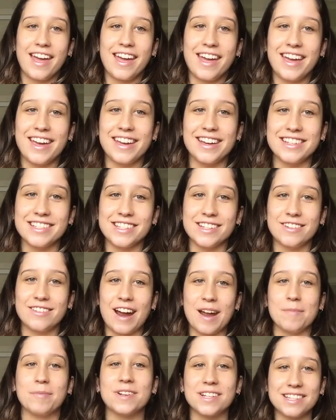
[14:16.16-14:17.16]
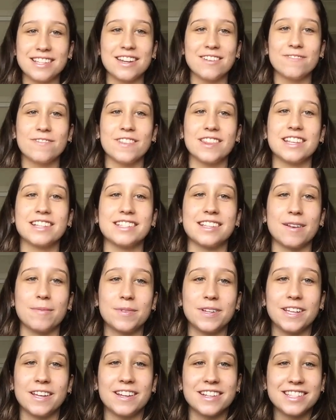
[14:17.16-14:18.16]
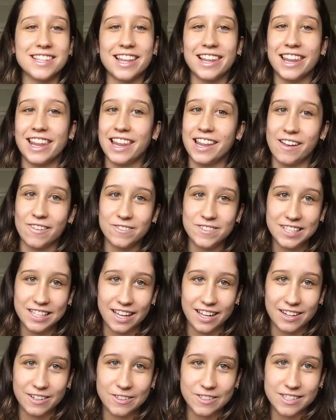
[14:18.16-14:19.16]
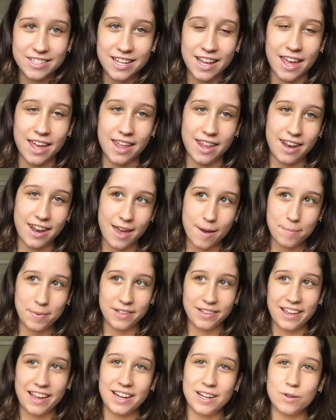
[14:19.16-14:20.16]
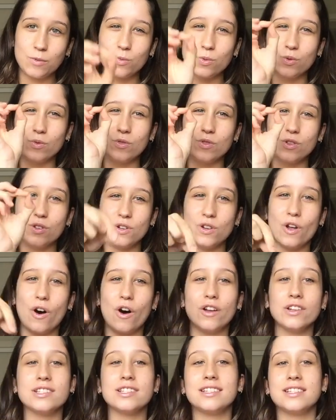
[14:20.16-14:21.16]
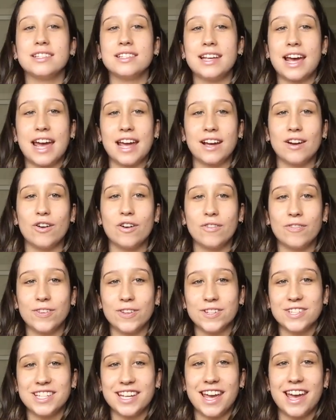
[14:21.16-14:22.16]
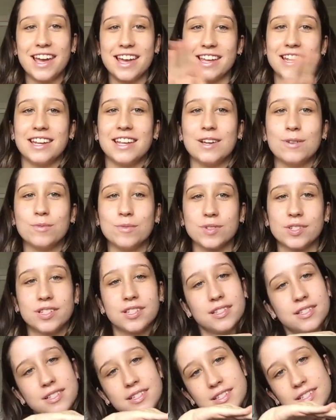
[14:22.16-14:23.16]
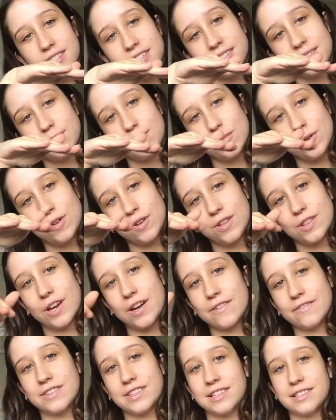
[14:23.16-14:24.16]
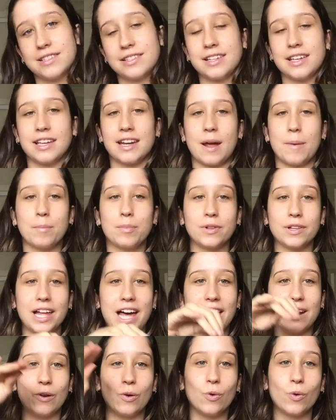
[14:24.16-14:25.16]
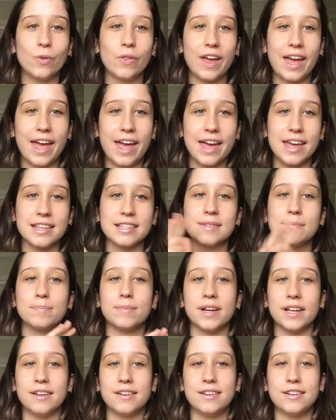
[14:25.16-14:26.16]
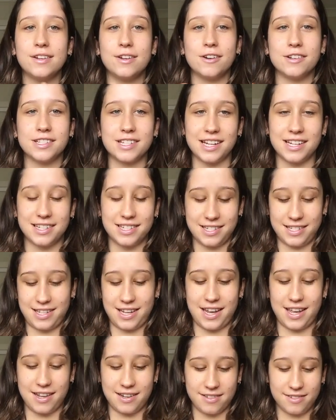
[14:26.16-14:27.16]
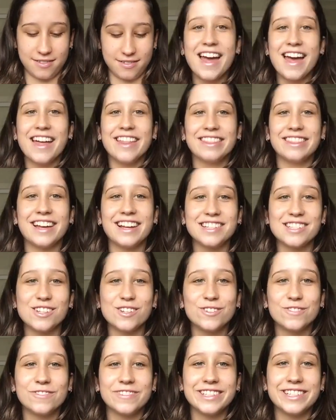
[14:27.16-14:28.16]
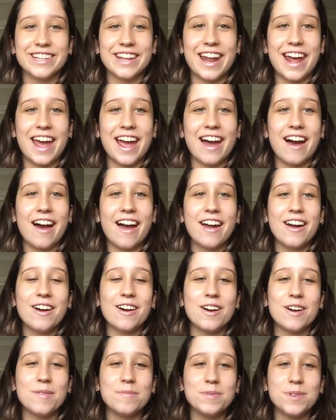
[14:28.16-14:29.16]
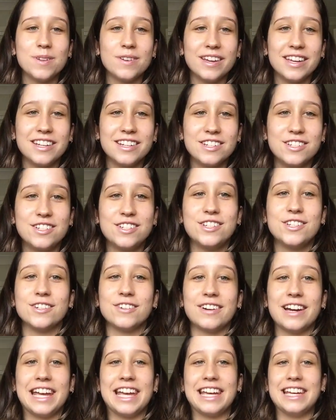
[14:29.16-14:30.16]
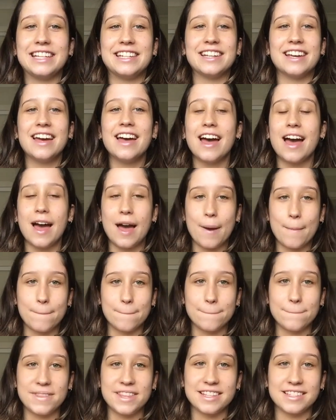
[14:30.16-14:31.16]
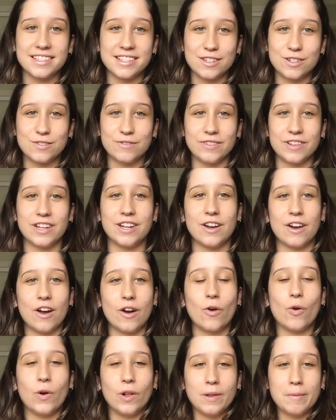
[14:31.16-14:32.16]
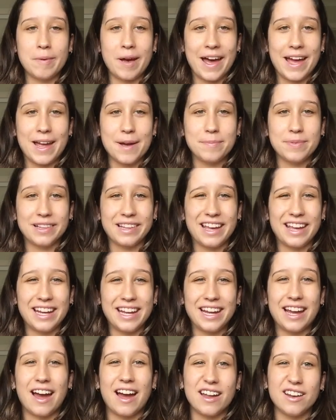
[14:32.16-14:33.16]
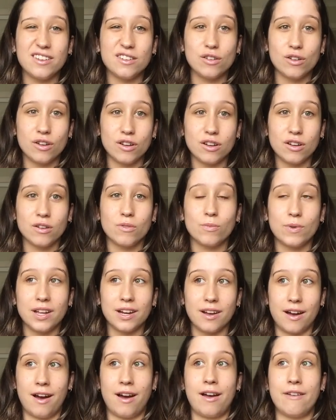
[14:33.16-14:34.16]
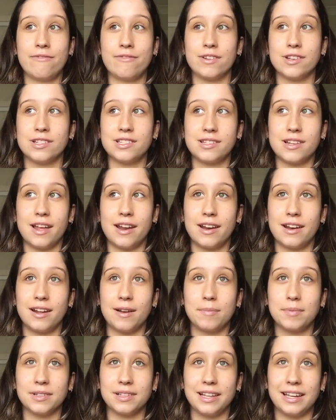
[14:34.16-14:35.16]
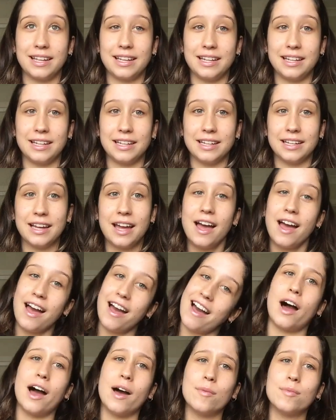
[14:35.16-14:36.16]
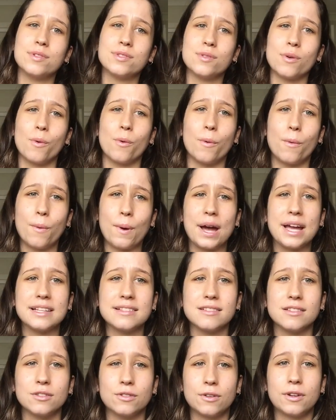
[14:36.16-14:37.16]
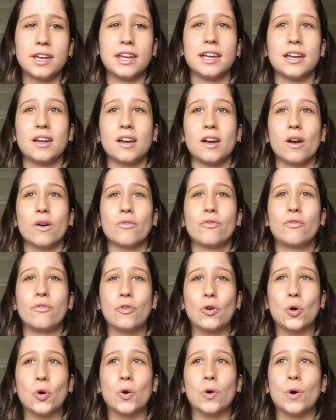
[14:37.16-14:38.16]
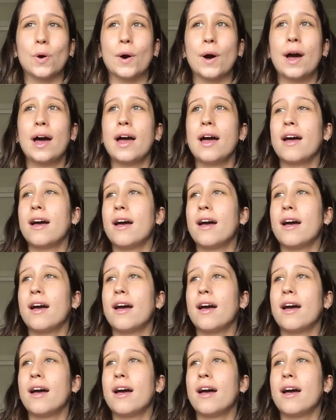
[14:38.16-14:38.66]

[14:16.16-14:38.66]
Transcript: Here's a great positive for the summer girls that love to get a good tan. Epilating will not take off your tan. It will smooth over the skin and pull out all the hairs but not touch the tan. That's all for today. I hope you enjoyed this little video all about epilating. I know when I first started epilating, I was always looking for